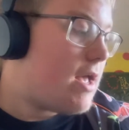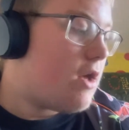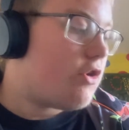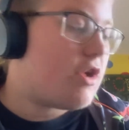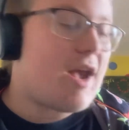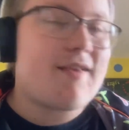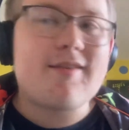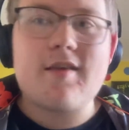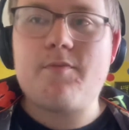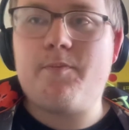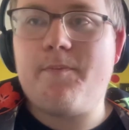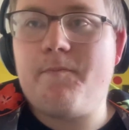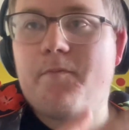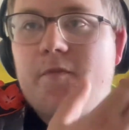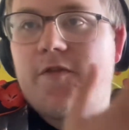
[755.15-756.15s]
She has this
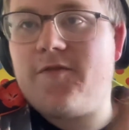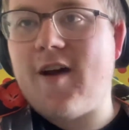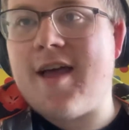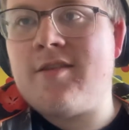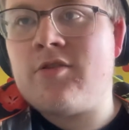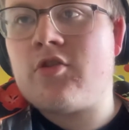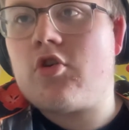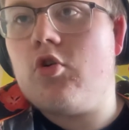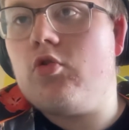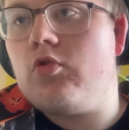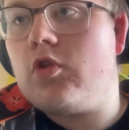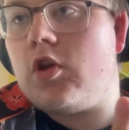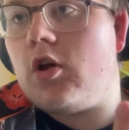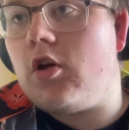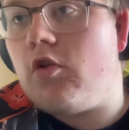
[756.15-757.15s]
friend called
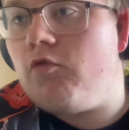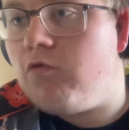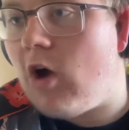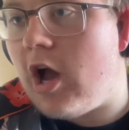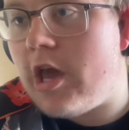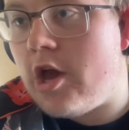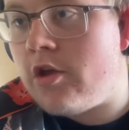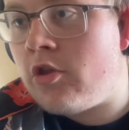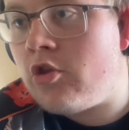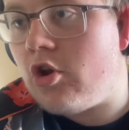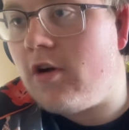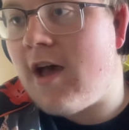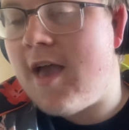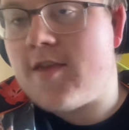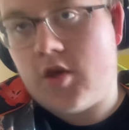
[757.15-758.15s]
Ryan
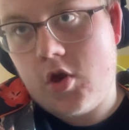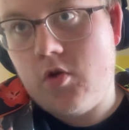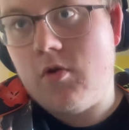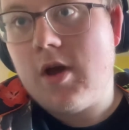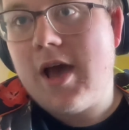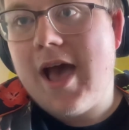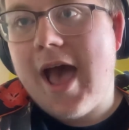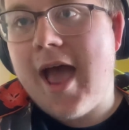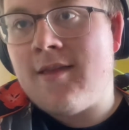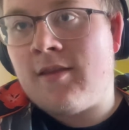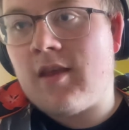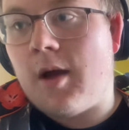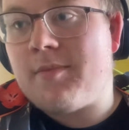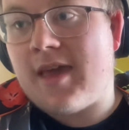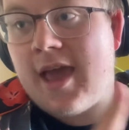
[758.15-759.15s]
Torres who
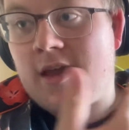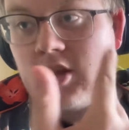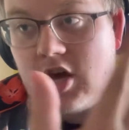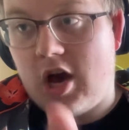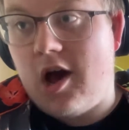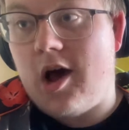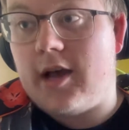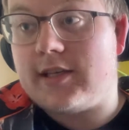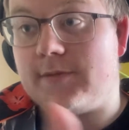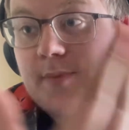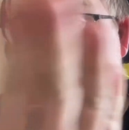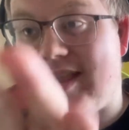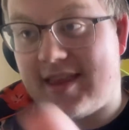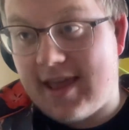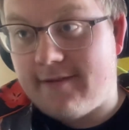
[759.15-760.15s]
ends up getting cursed
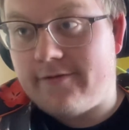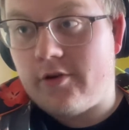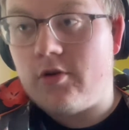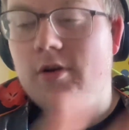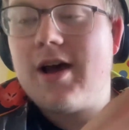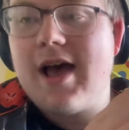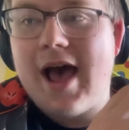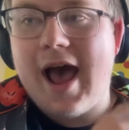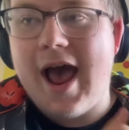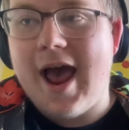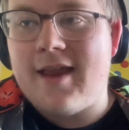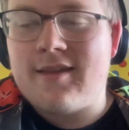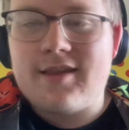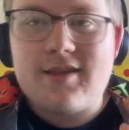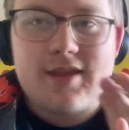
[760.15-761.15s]
by the devil,
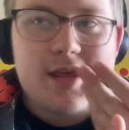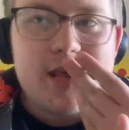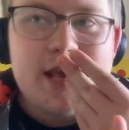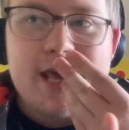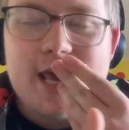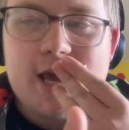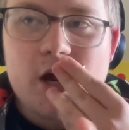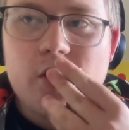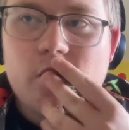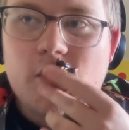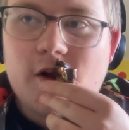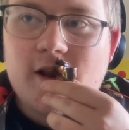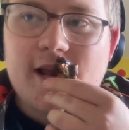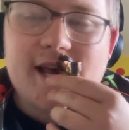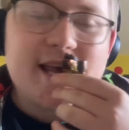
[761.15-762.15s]
and he goes
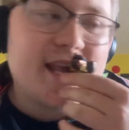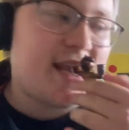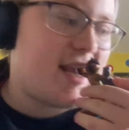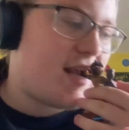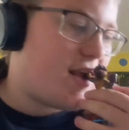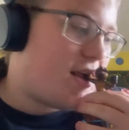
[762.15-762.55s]
on a